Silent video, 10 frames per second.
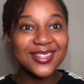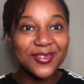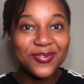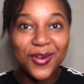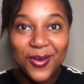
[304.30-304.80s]

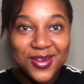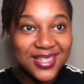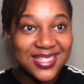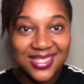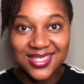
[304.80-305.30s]
phone
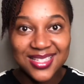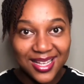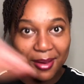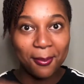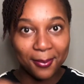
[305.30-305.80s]
is
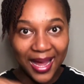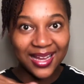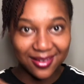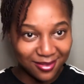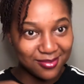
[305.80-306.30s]

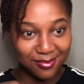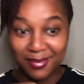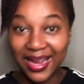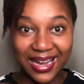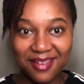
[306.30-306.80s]
my
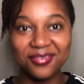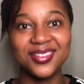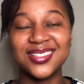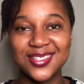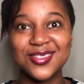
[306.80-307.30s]

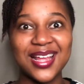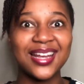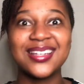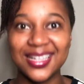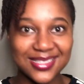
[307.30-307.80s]
level, so that
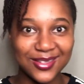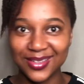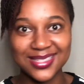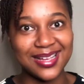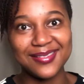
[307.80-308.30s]
it doesn't
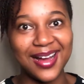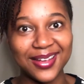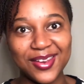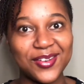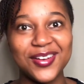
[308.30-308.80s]
look somehow,
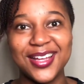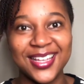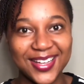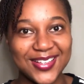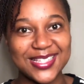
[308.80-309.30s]
you know,
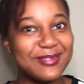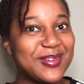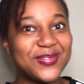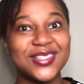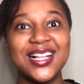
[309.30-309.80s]
because some
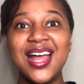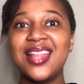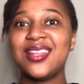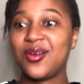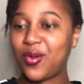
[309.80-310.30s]
people,
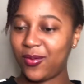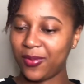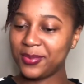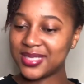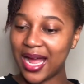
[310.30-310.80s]
they record
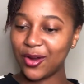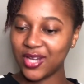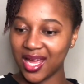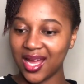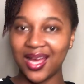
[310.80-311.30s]
from down
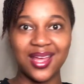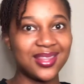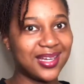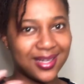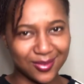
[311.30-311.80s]
here and
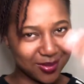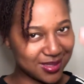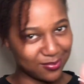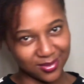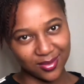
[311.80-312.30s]
then it looks
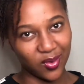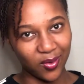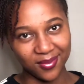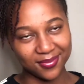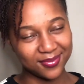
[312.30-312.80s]
a bit
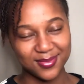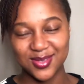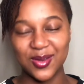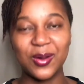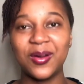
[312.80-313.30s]
off.
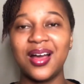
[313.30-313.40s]
So